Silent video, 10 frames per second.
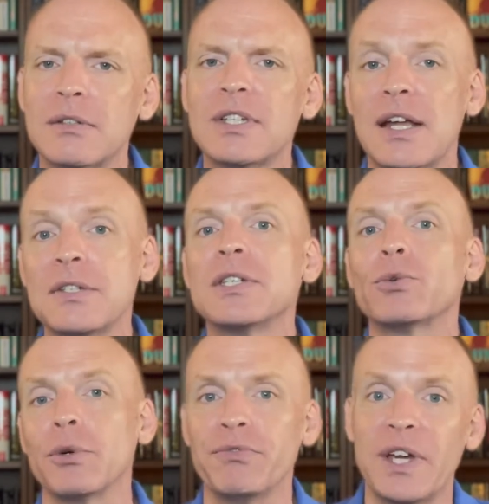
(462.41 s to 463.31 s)
tends to
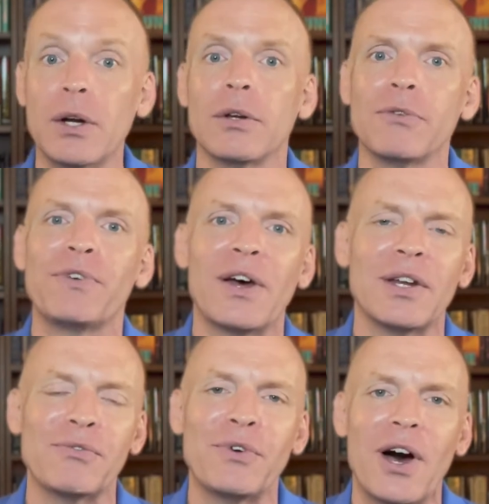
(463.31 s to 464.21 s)
revere the
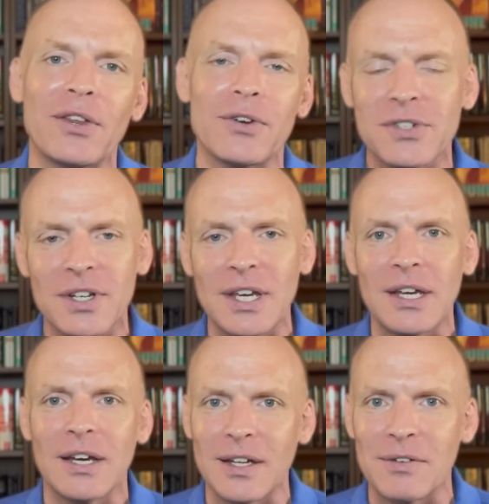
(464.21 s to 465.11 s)
founding fathers, and he
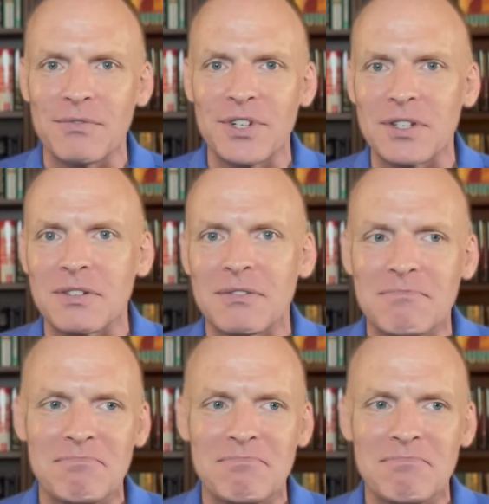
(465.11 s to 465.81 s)
kind of just,